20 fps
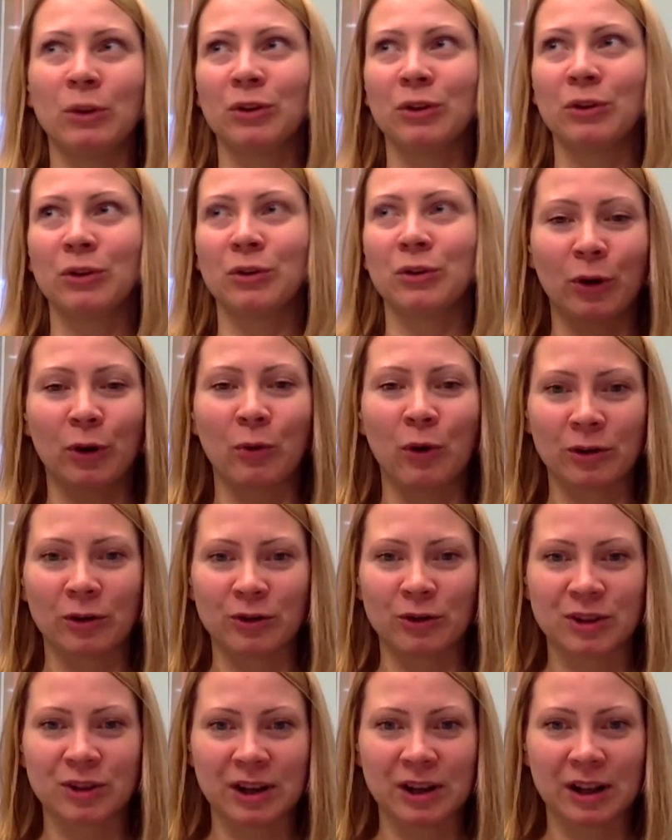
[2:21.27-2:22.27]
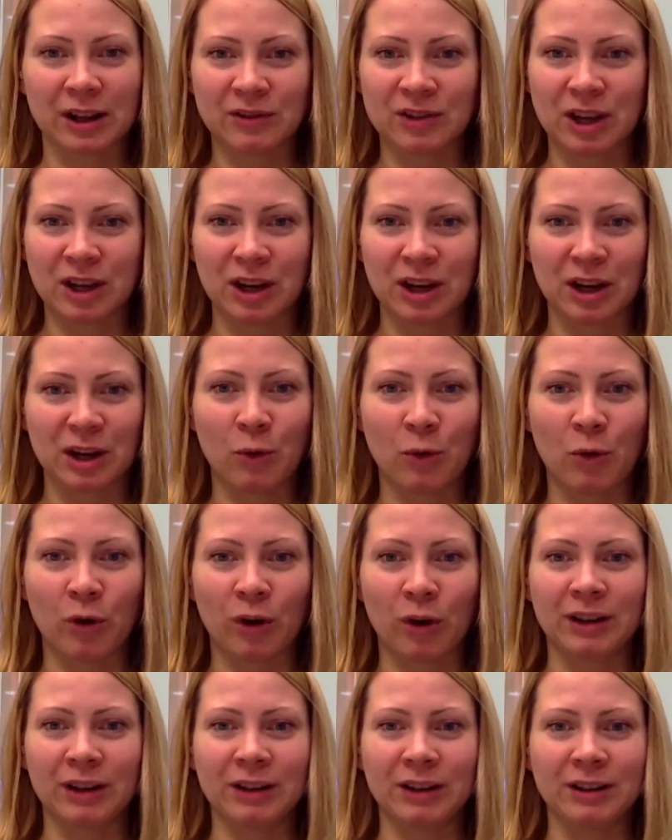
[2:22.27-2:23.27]
throw ourselves anymore
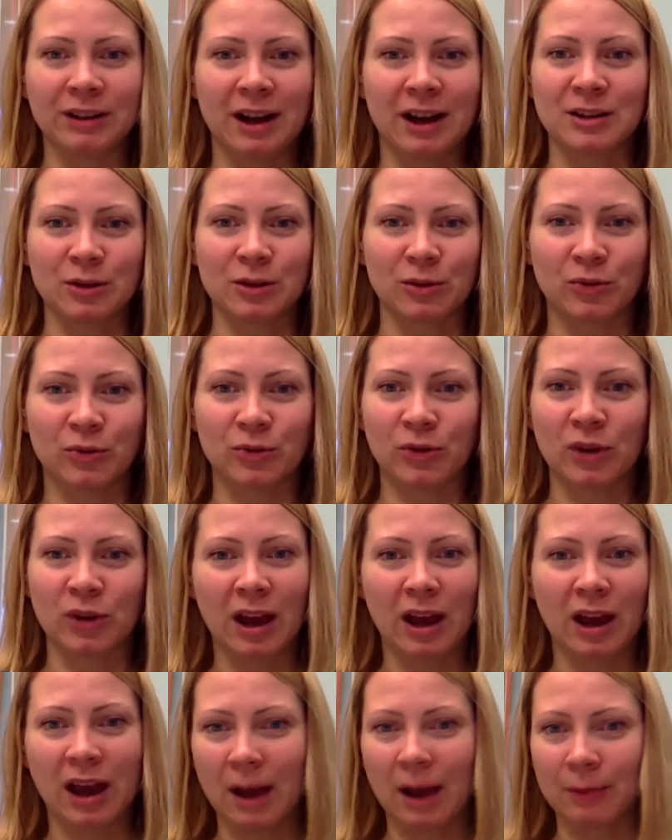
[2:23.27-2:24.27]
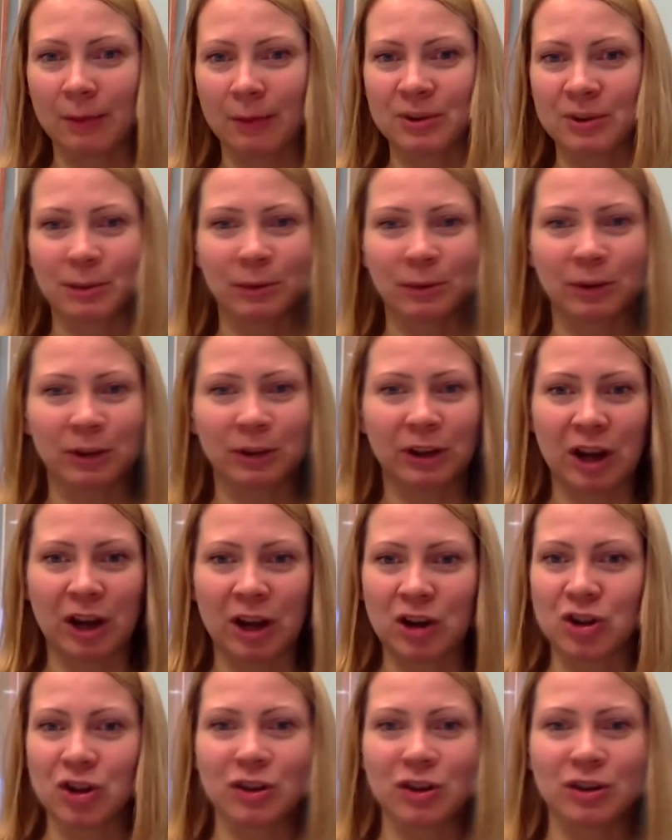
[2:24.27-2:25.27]
in tons of apps,
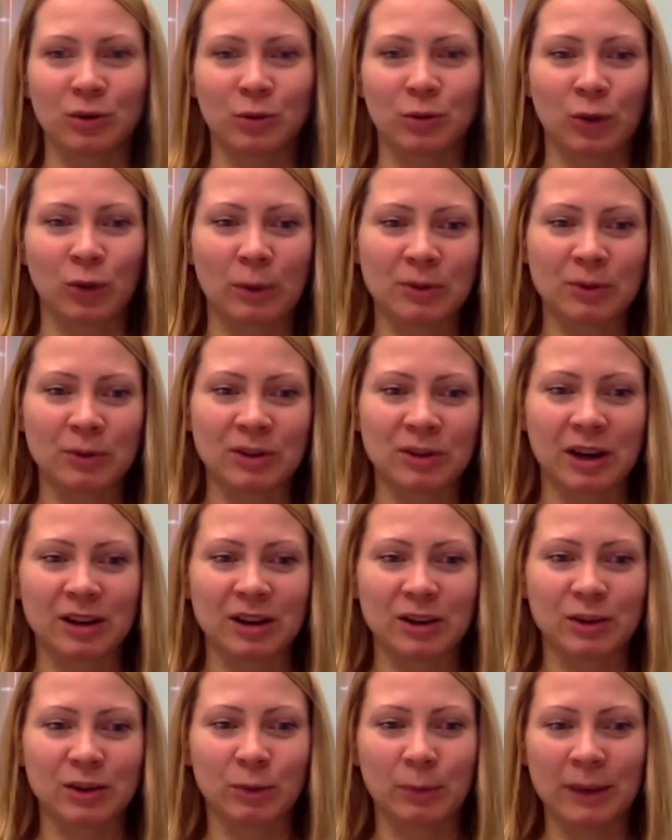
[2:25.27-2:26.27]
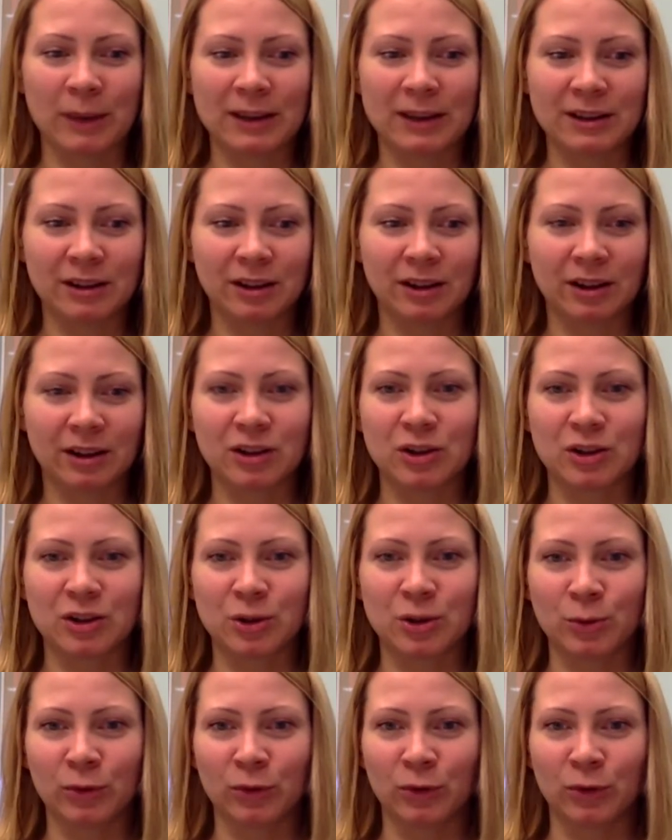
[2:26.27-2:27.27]
applications, or websites. We basically
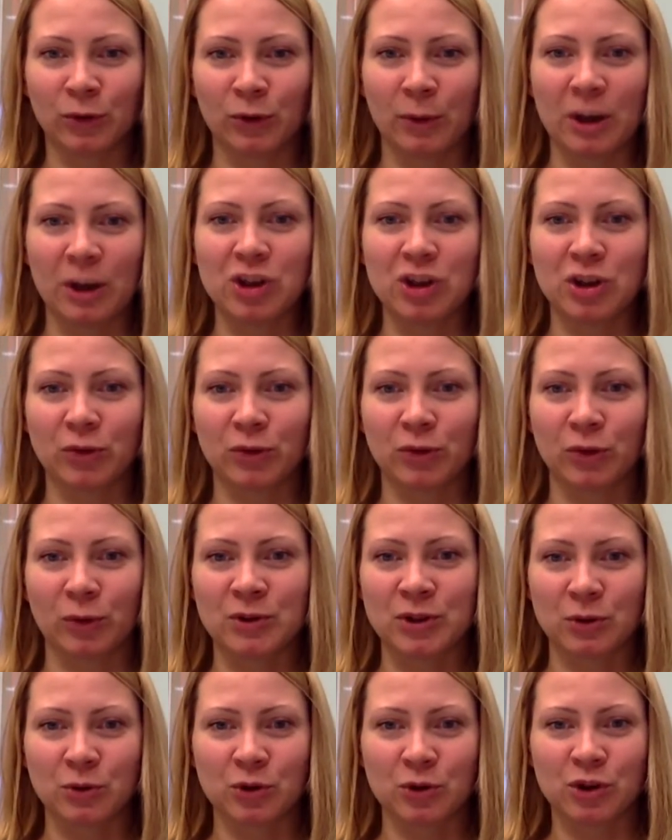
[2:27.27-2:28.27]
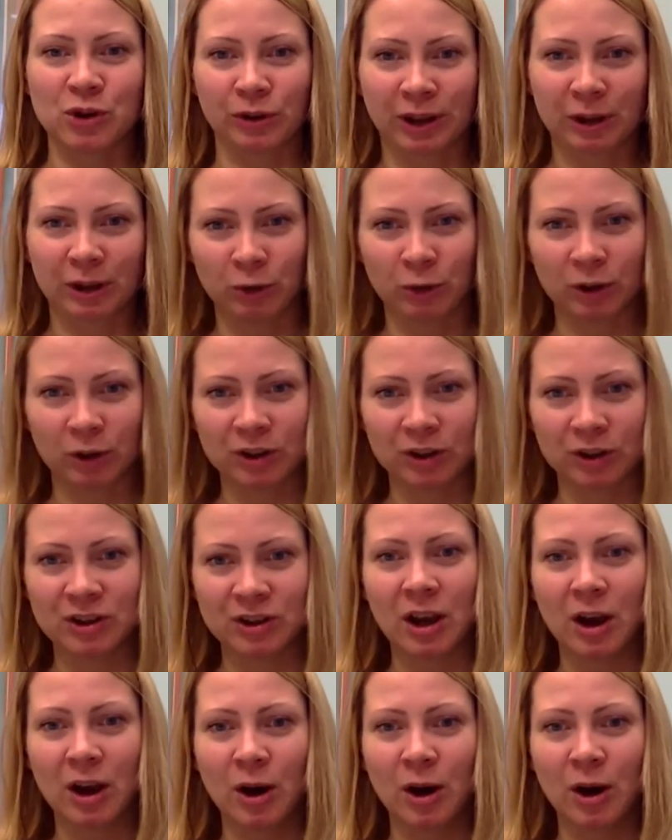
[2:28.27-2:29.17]
consume information from social networks.